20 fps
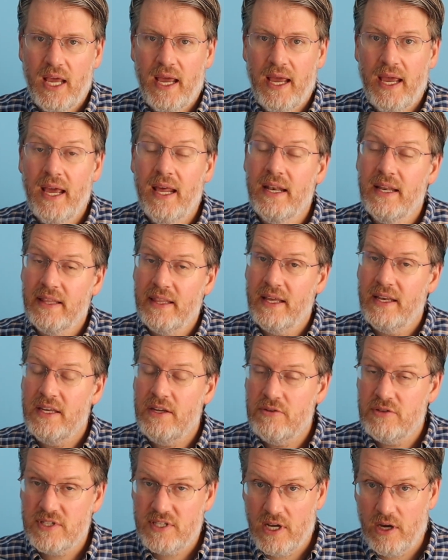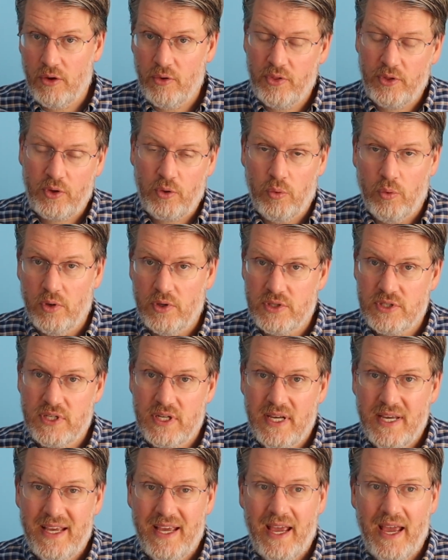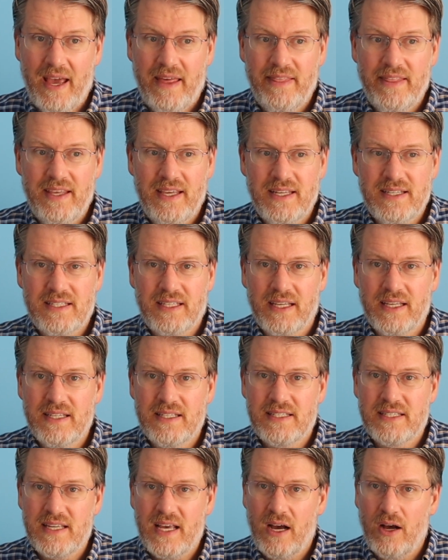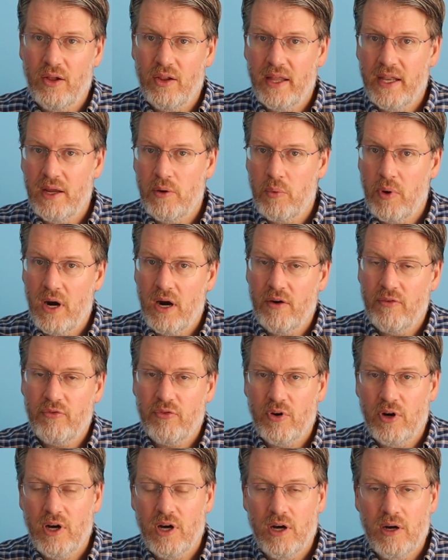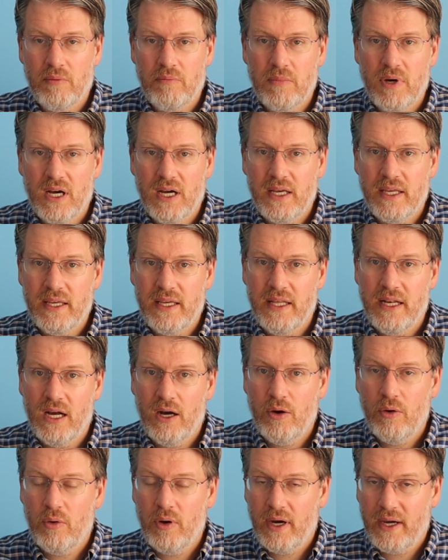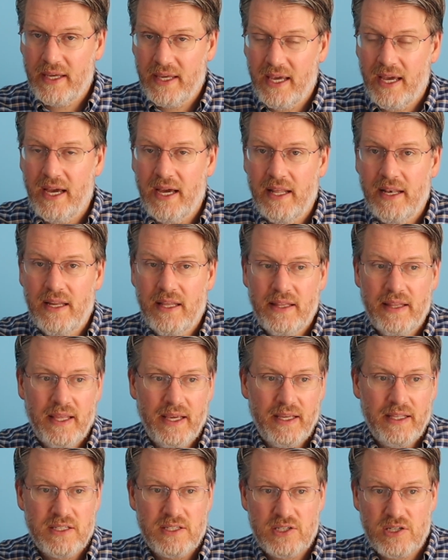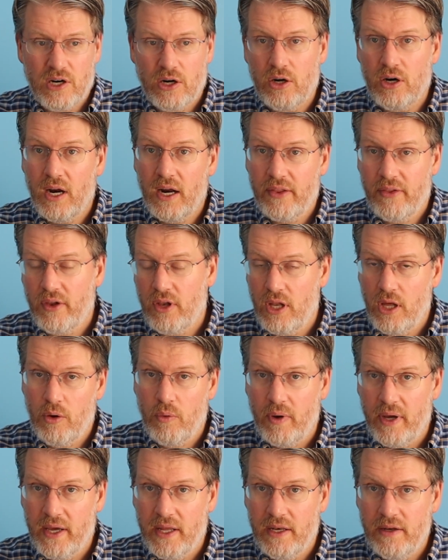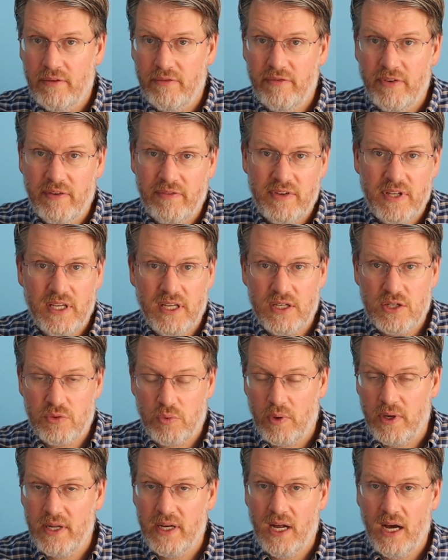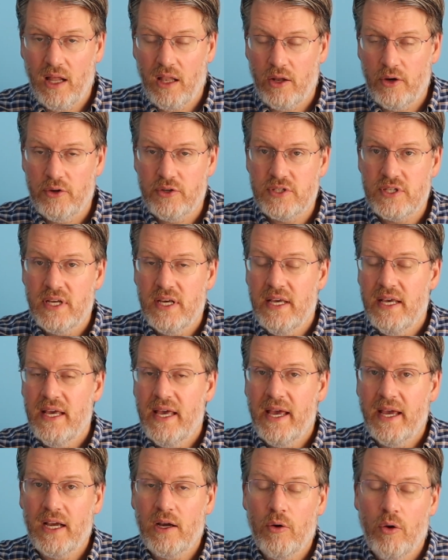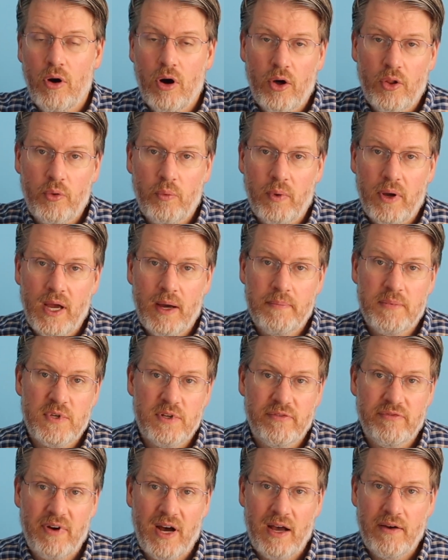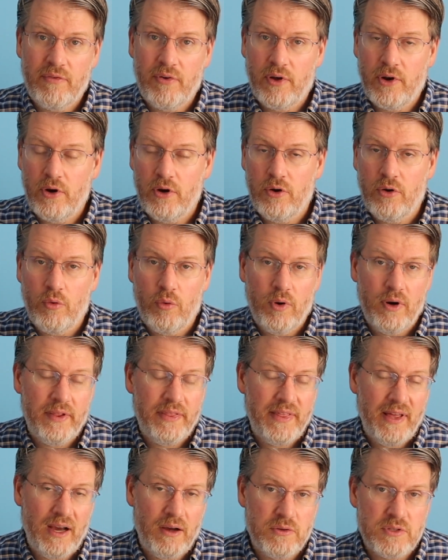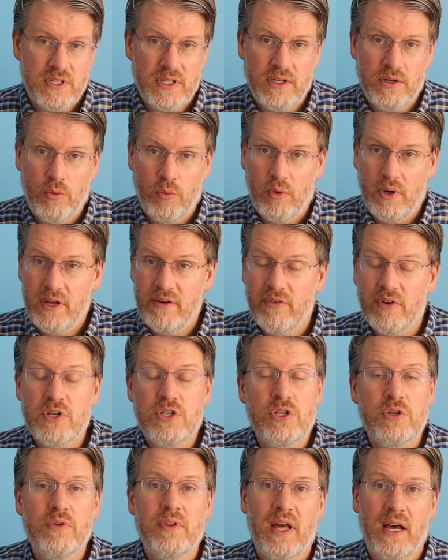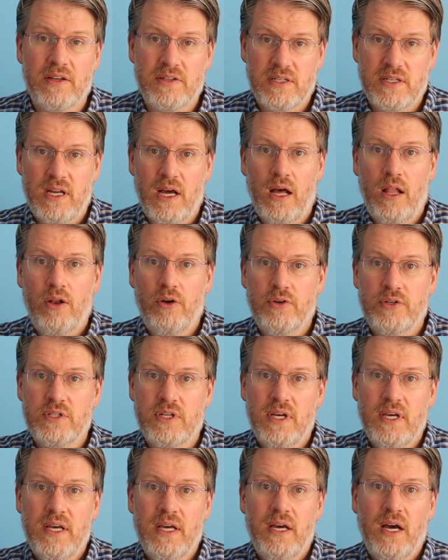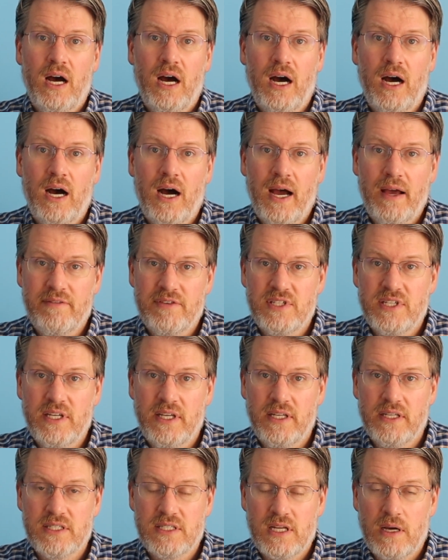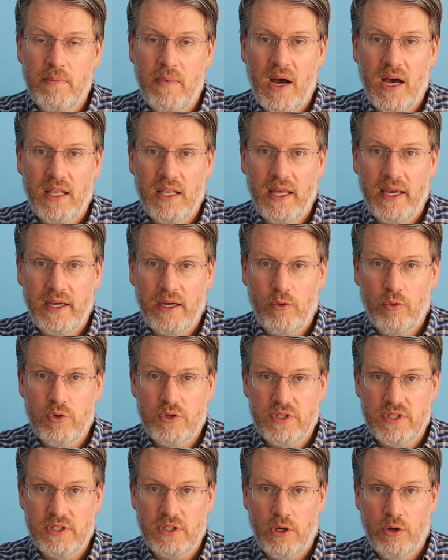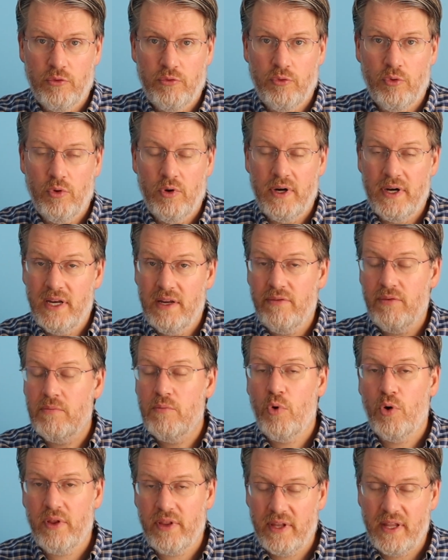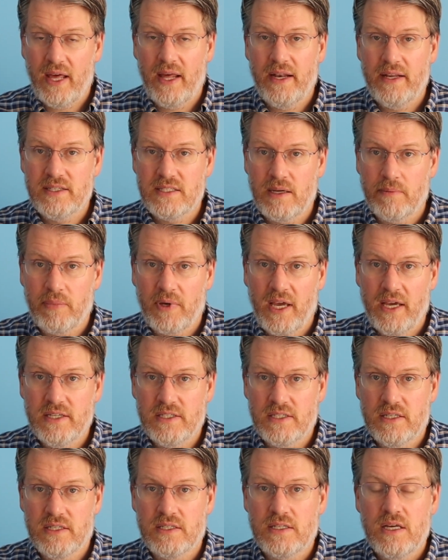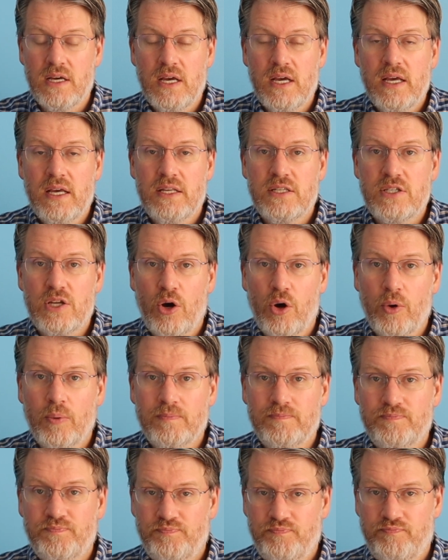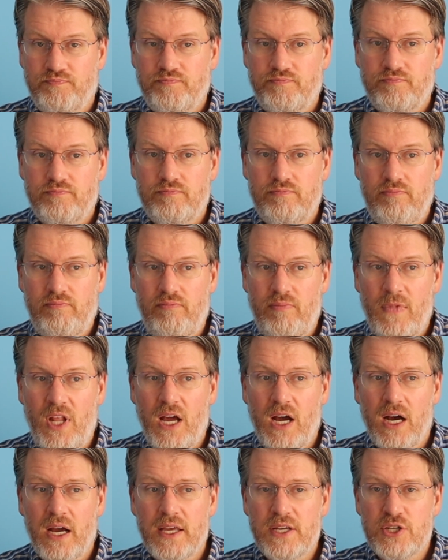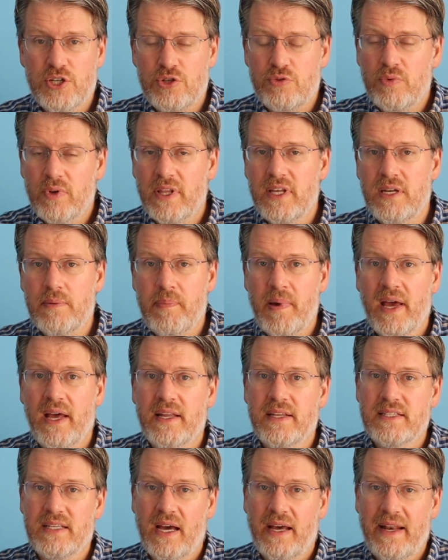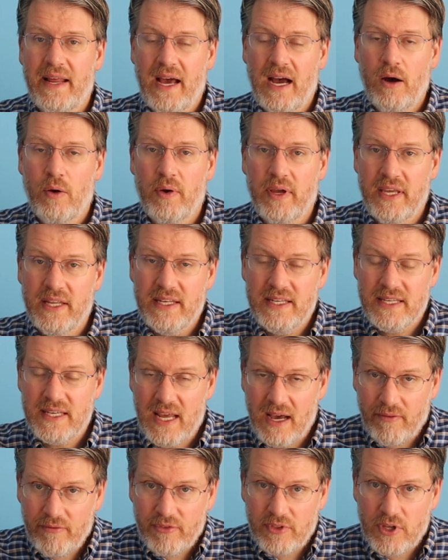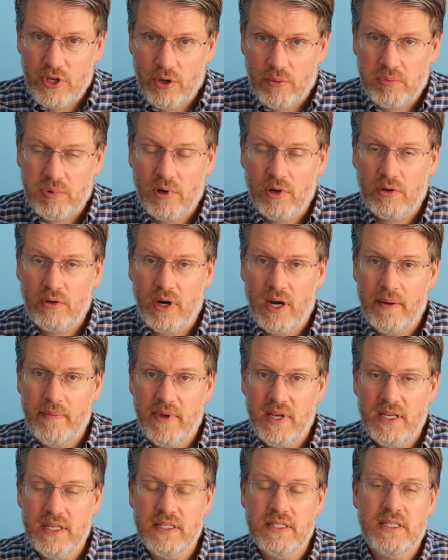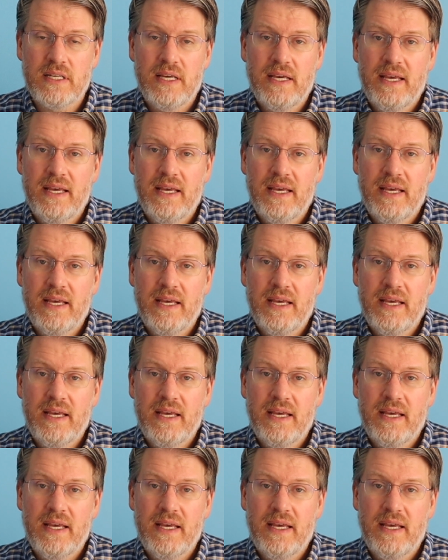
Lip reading: and then you sell the course. And these can sell anywhere from, again, they can start on the low end, $15, $20, and go all the way up to $500 or $1,000 or even $2,000. I've seen some online courses go for, and even more than that in some cases. So it just really depends on how in-depth your program is